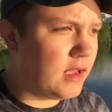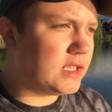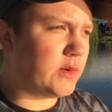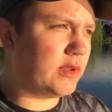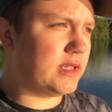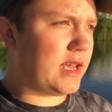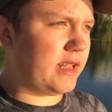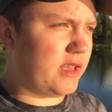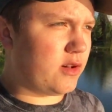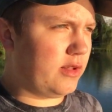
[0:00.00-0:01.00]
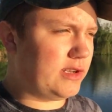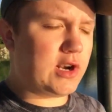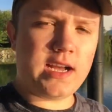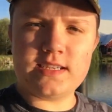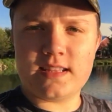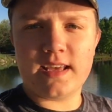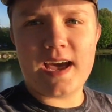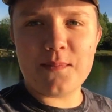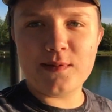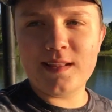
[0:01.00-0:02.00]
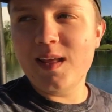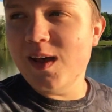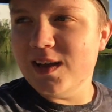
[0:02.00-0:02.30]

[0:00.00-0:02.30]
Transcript: So we just had another really tragic thing happen.